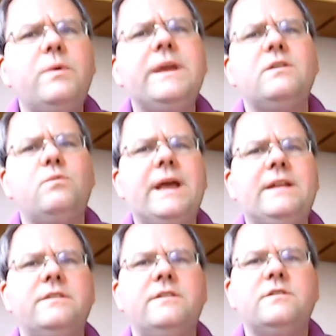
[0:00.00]
we can
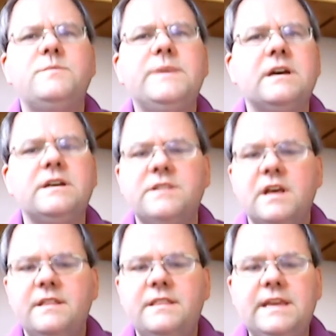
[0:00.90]
wait on those
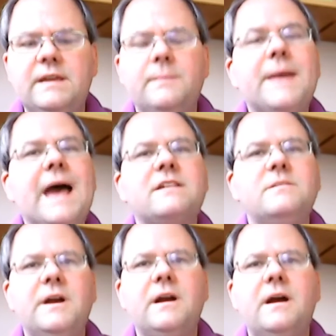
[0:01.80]
because the
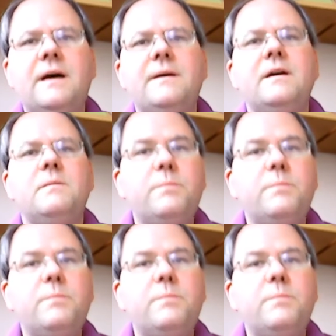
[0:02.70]
McNamara